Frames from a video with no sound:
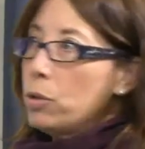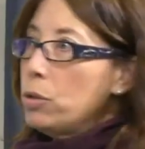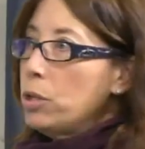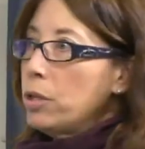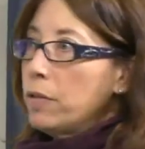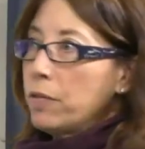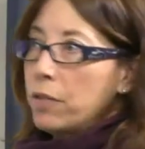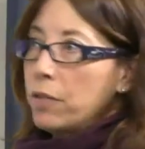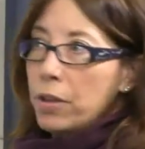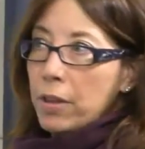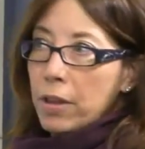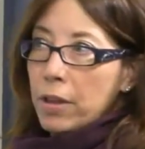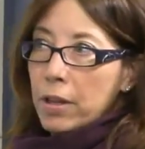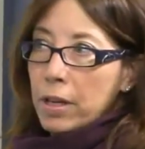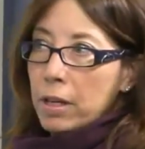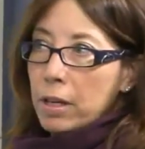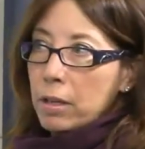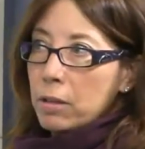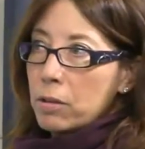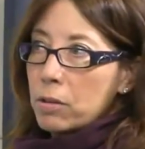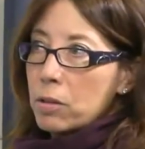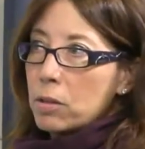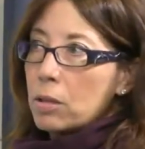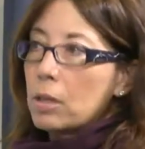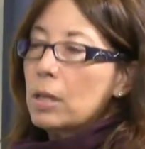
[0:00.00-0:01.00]
Two different
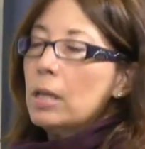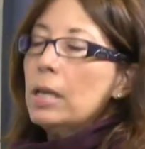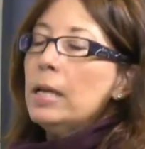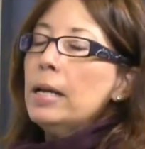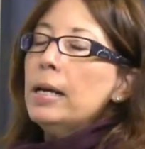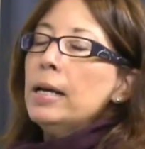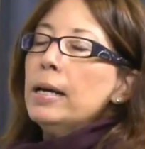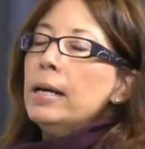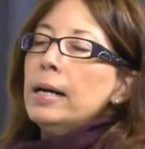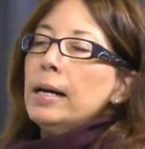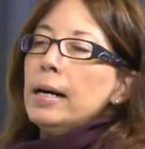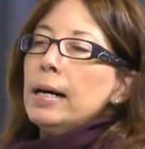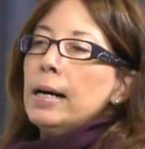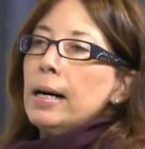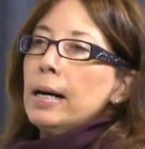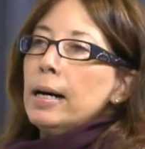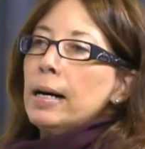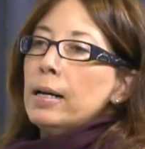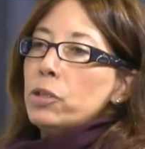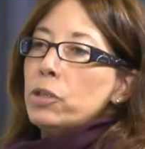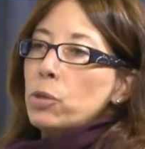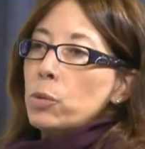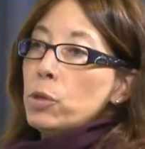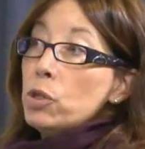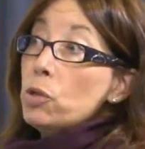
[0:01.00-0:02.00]
things. Right.
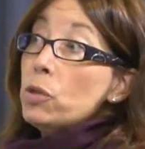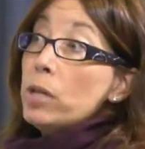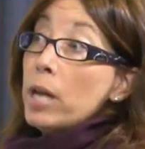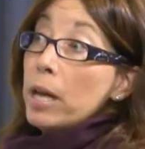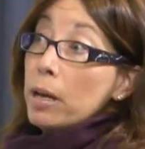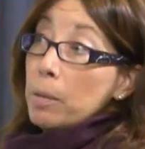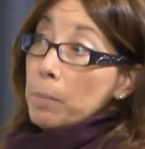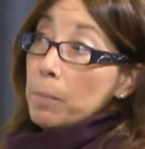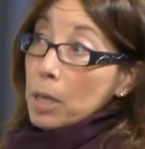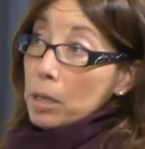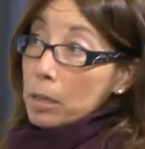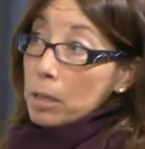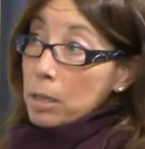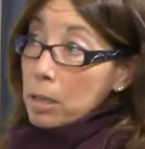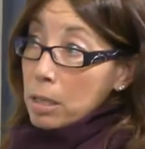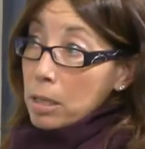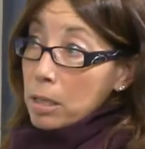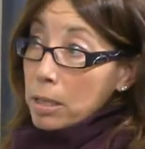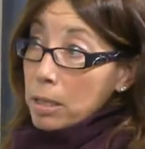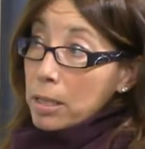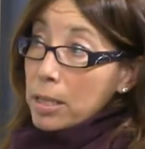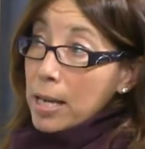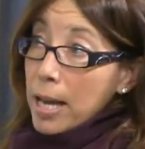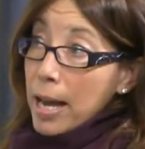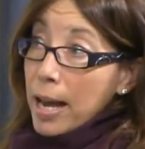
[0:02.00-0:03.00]
Uh, so we do that amongst the
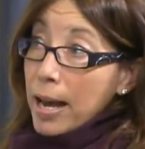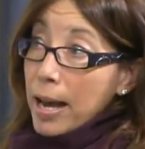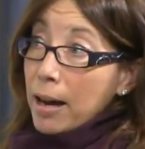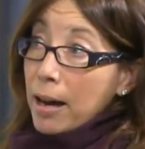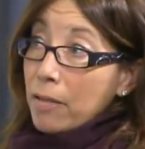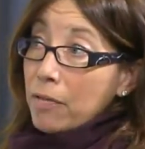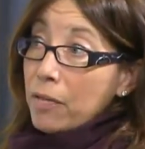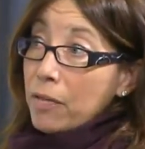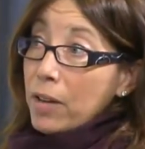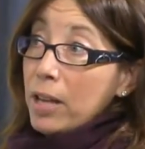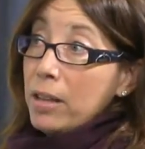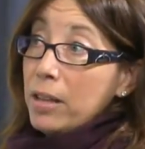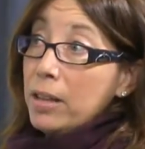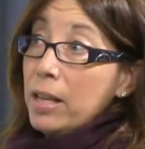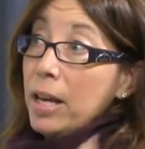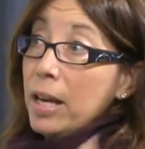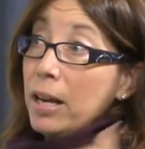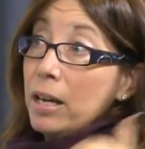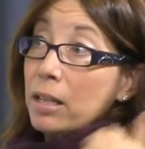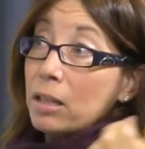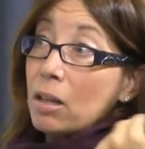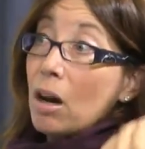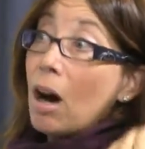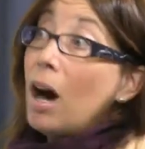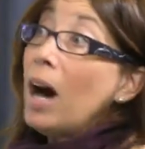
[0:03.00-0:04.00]
staff, and
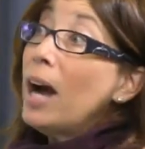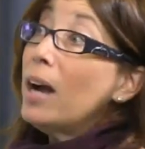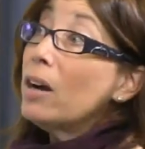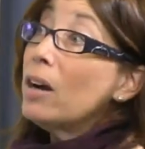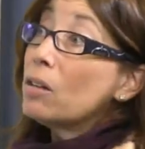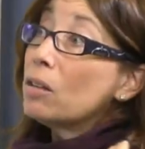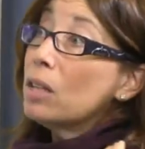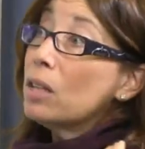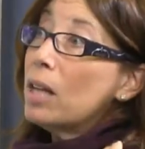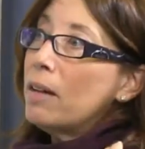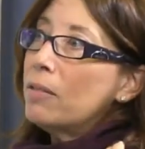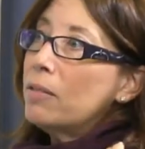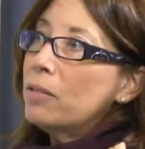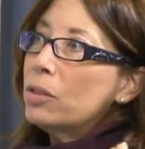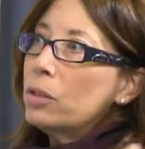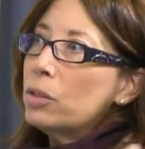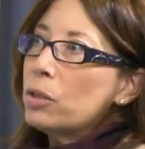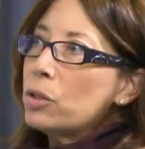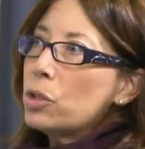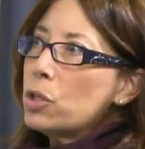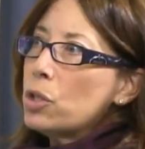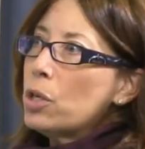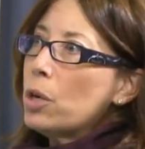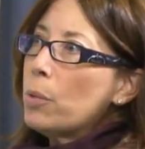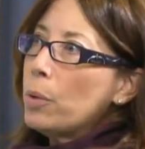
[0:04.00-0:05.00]
then at the higher
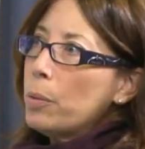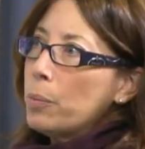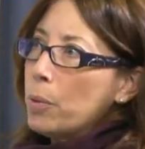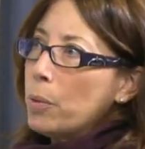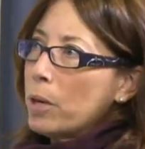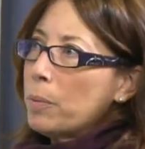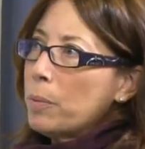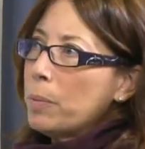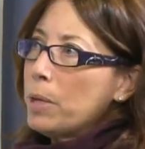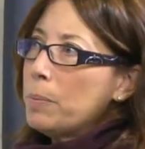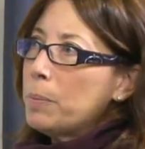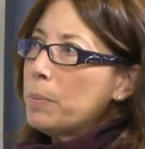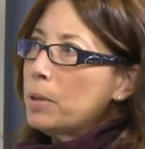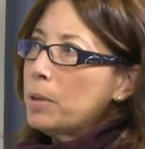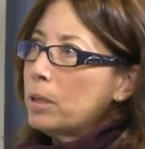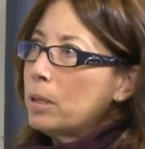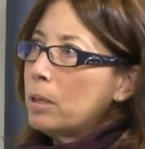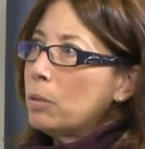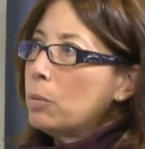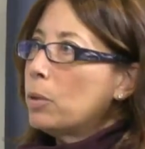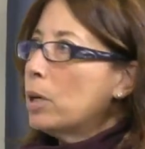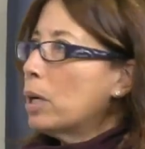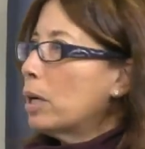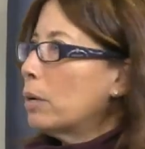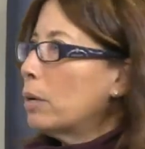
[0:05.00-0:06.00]
levels, you know, we bring people
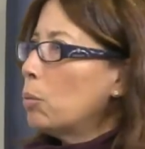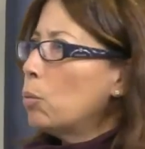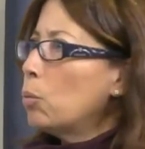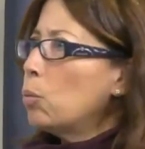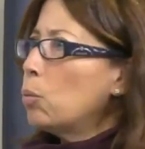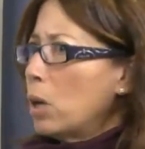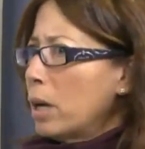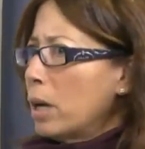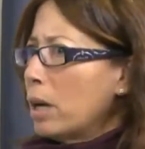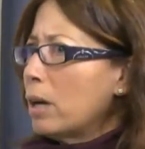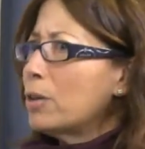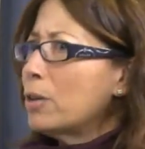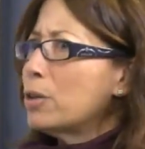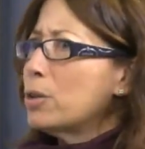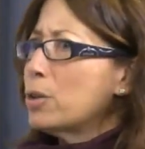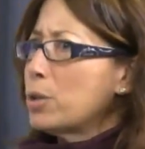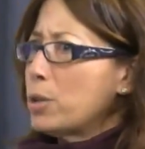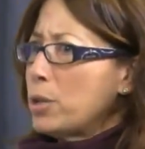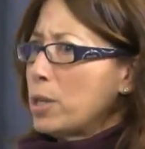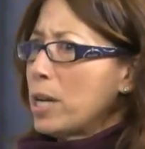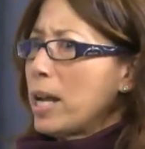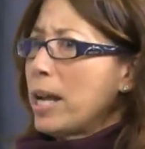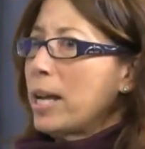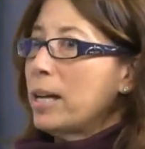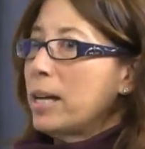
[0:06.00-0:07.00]
in and we uh, want to
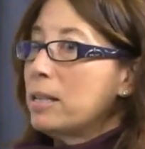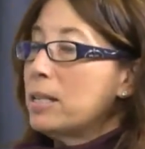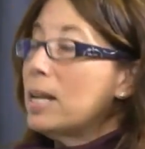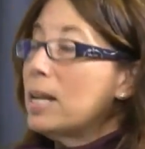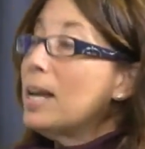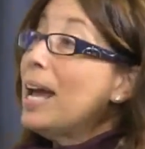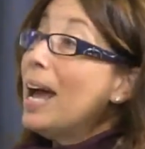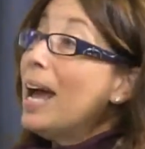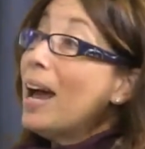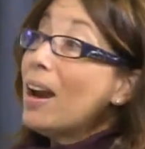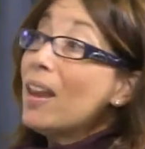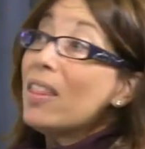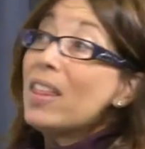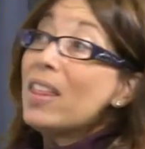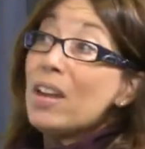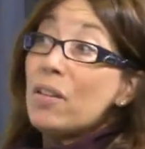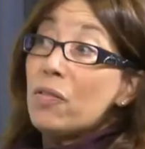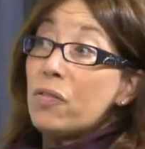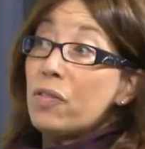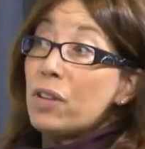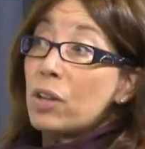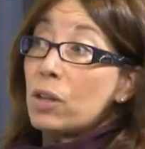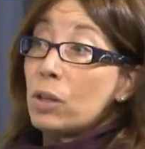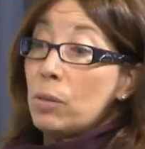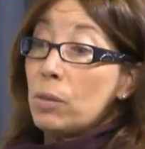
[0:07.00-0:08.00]
understand how do they
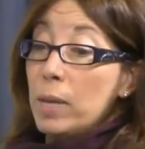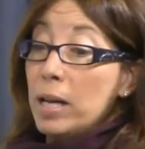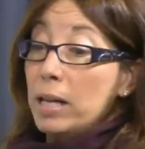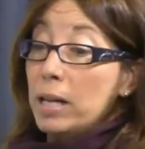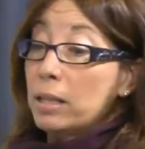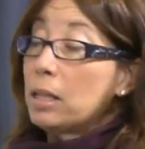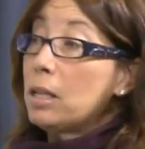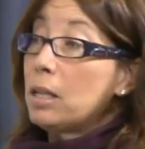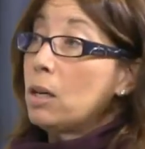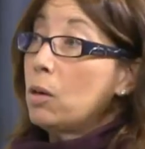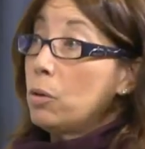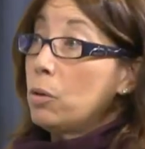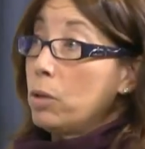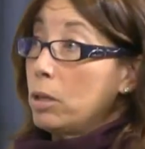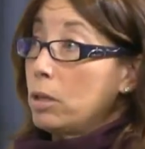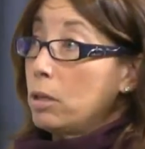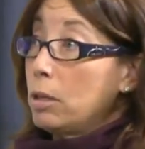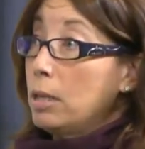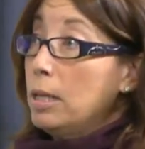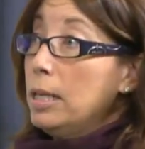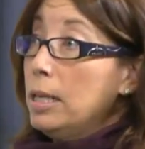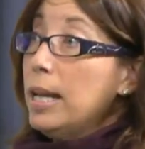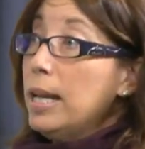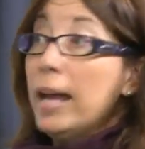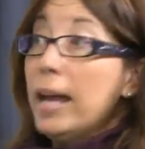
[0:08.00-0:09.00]
feel about the owner,
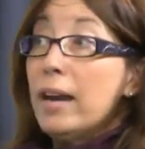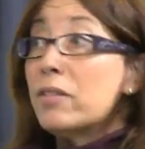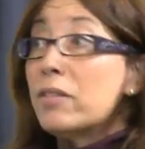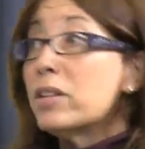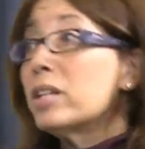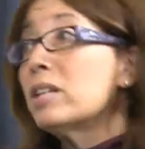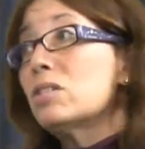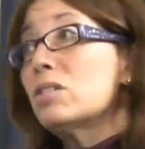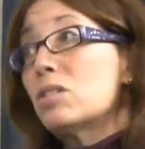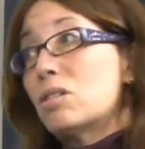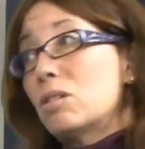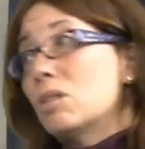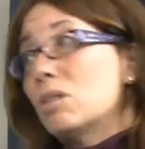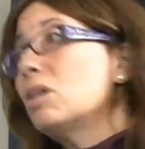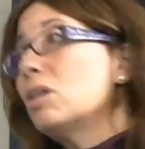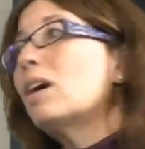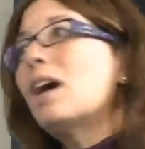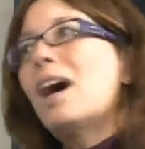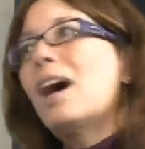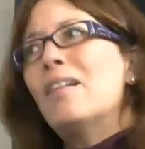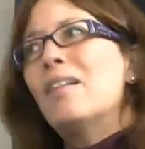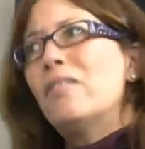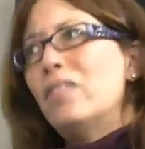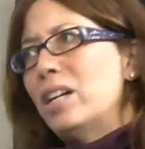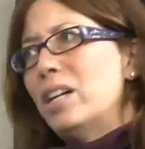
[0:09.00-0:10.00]
and everything is
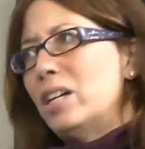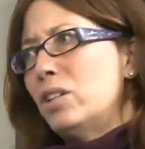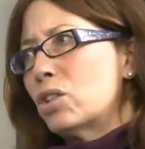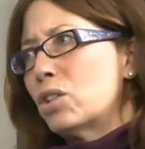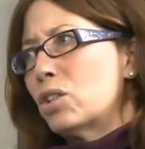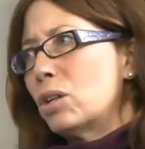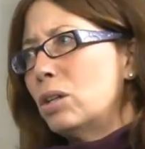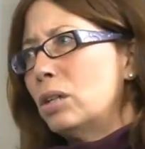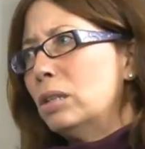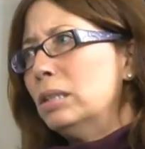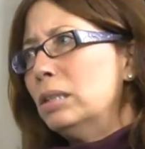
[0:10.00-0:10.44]
confidential.